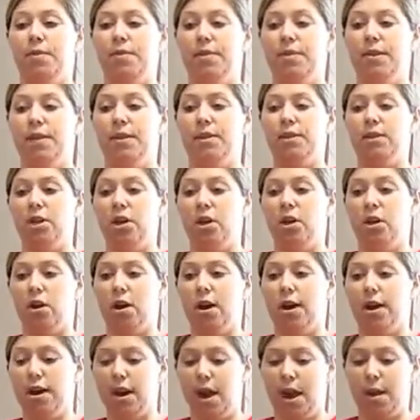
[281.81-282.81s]
this
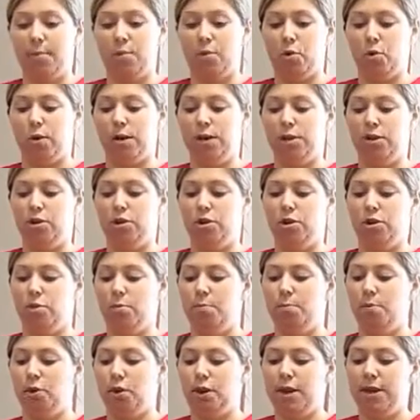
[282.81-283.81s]
urine I'm going
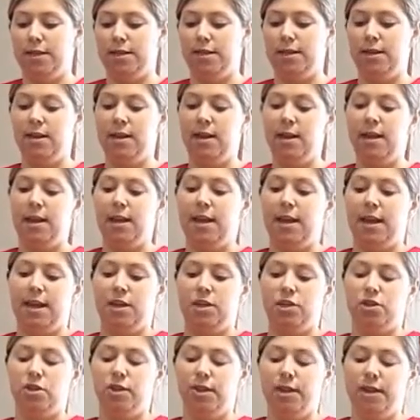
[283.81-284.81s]
to put
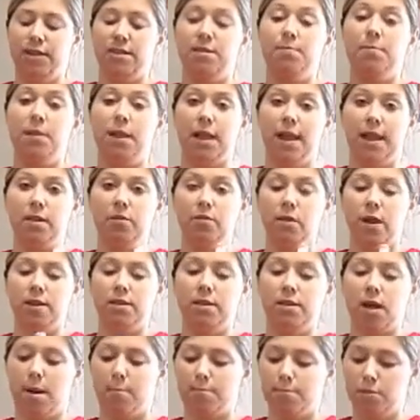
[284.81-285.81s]
into this plain red
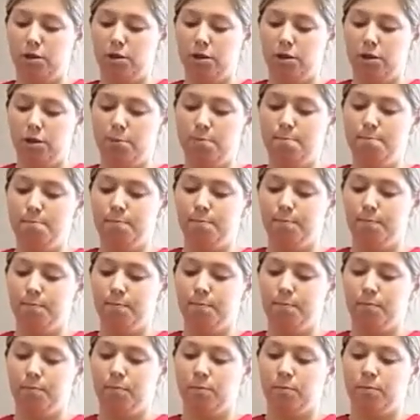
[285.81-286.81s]
top tube.
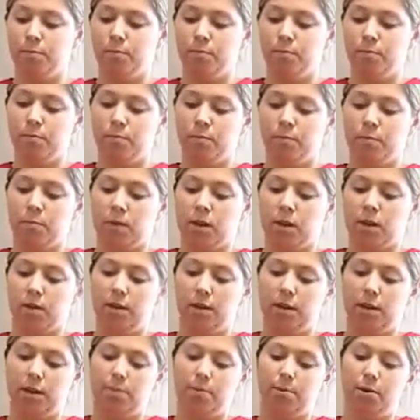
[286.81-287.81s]
I'm
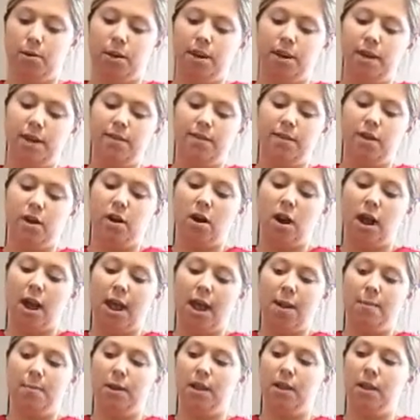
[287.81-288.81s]
going to put it in there. I
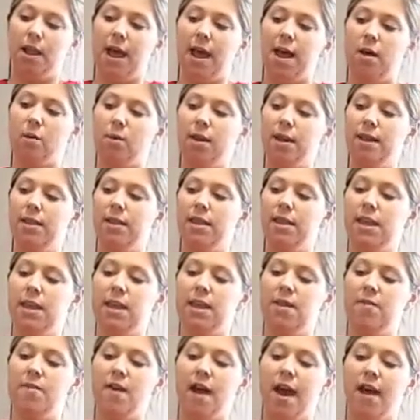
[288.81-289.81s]
am allowing
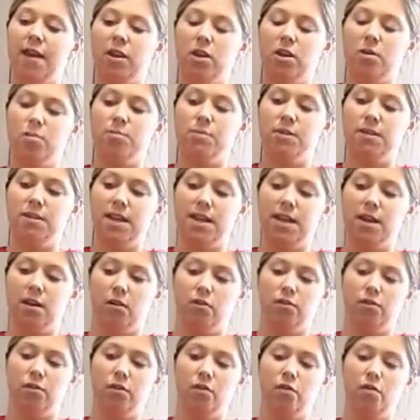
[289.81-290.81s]
the vacuum seal
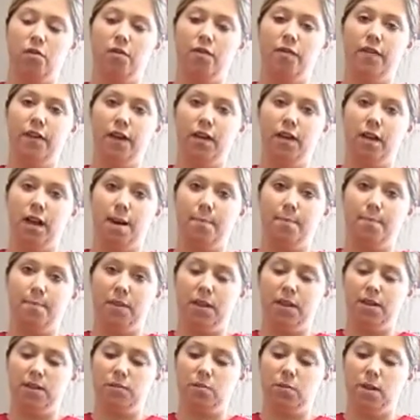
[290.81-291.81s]
to fill up
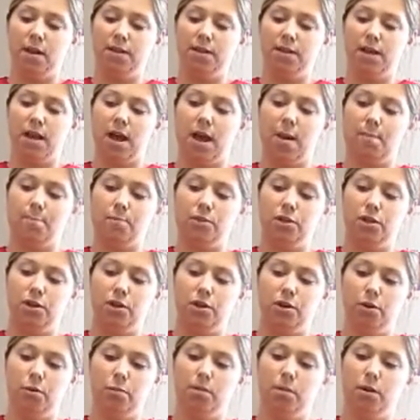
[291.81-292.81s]
this red top
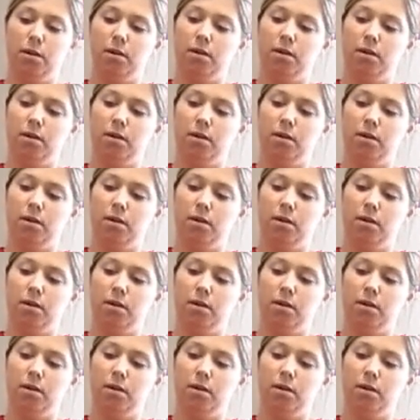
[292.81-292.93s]
tube.